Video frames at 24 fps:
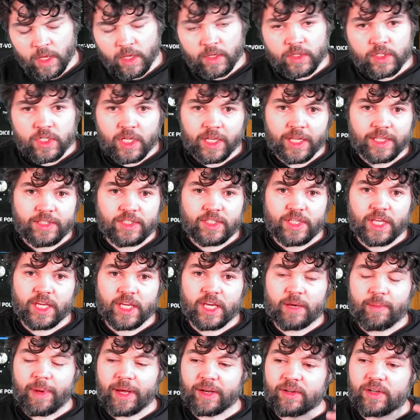So let's think
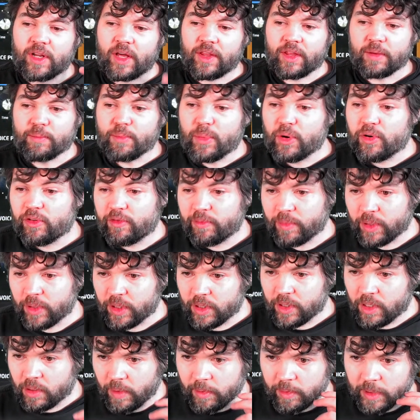about another movement
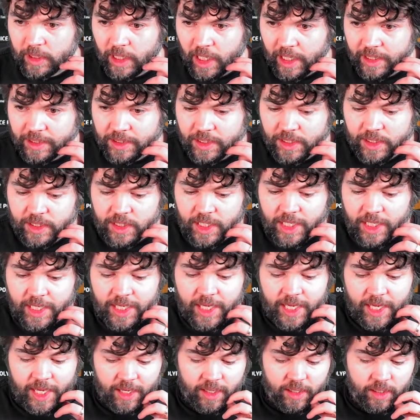that we would like to see
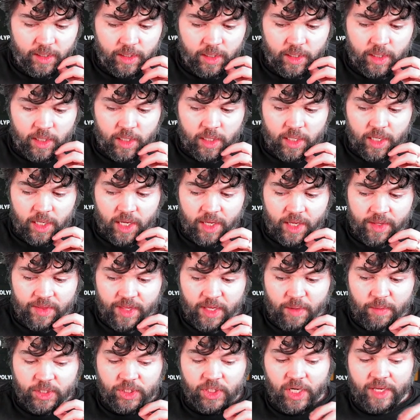here. A
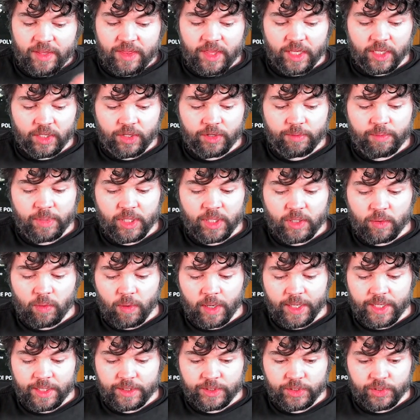thing which I think could be
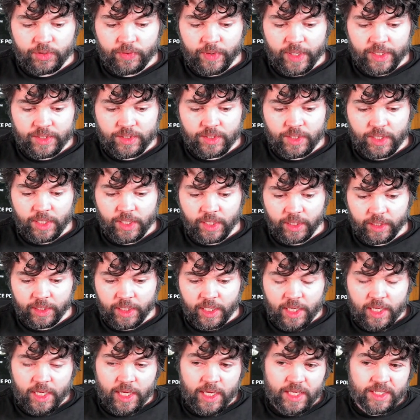quite interesting
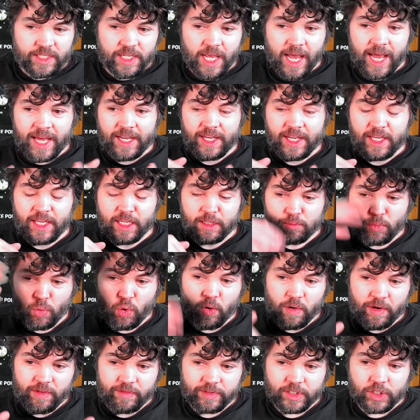is adding
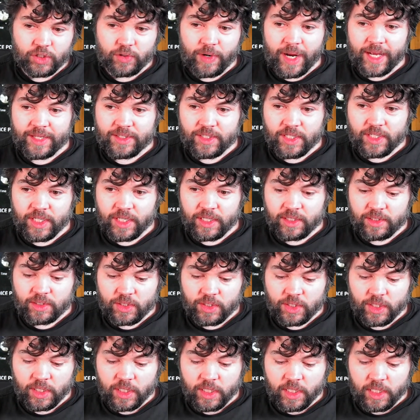more of a
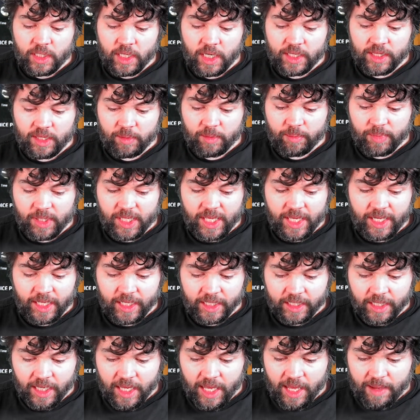transient at the
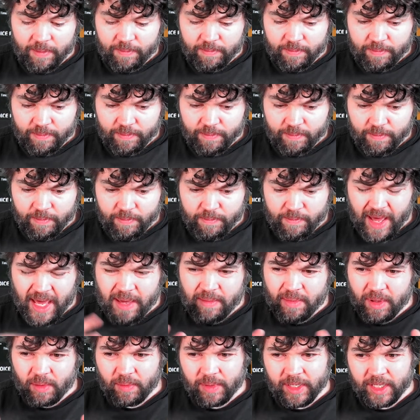beginning.
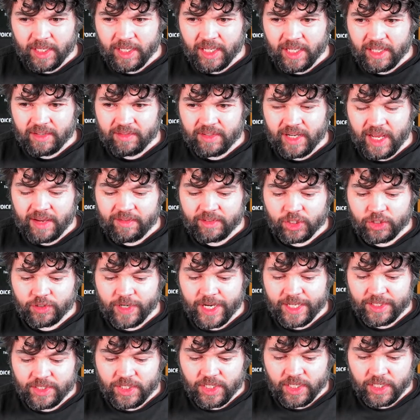Maybe we could even have a
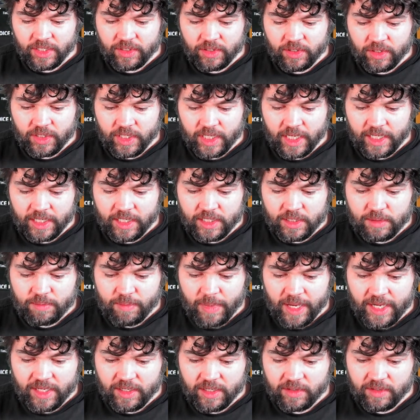transient that is
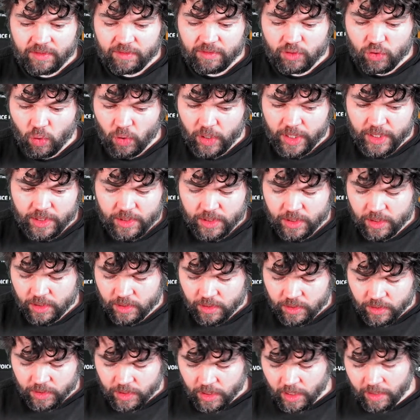made of noise.
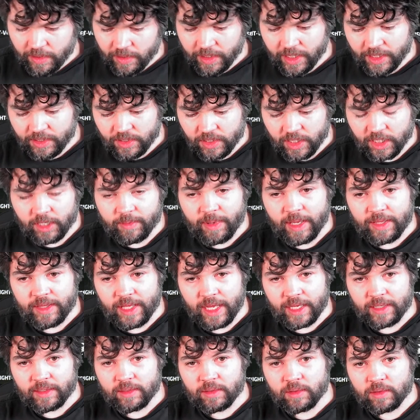So let's think about that.